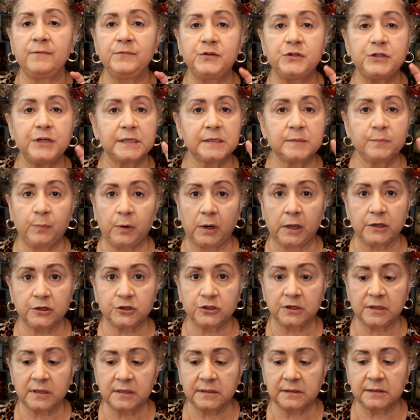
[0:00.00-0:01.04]
just
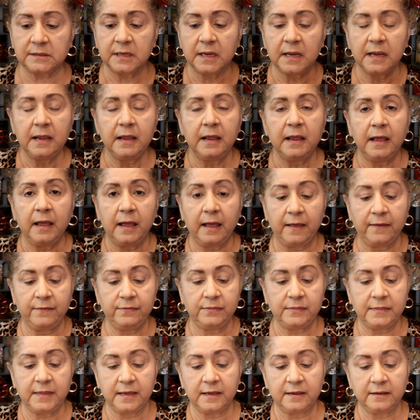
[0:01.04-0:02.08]
blushes,
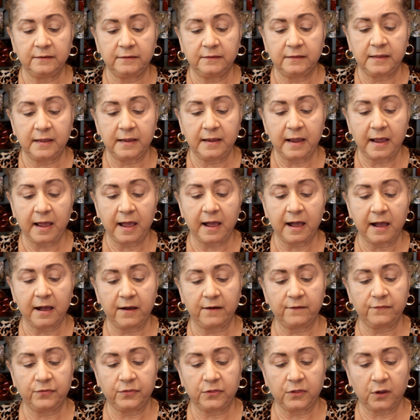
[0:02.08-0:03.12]
and then they
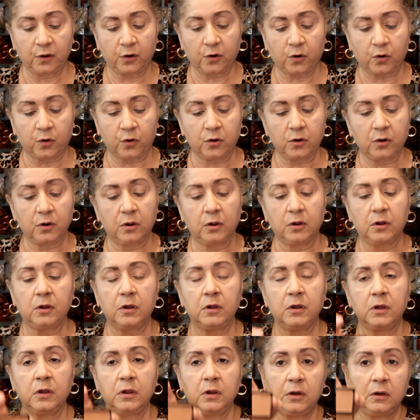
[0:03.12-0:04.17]
have their
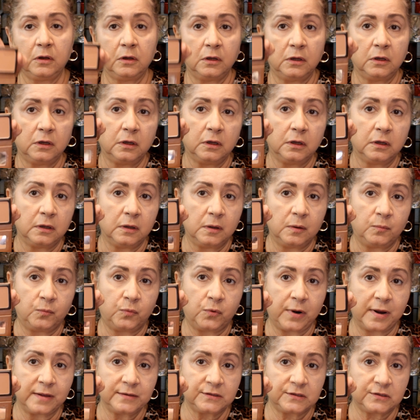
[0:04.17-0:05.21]

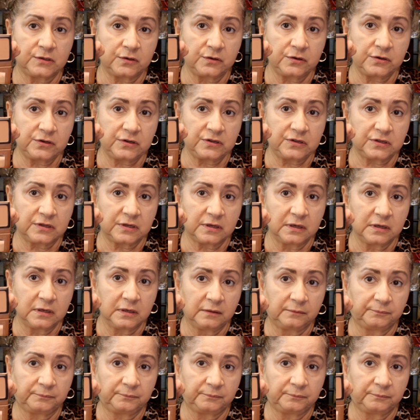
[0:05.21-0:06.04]
bronzers.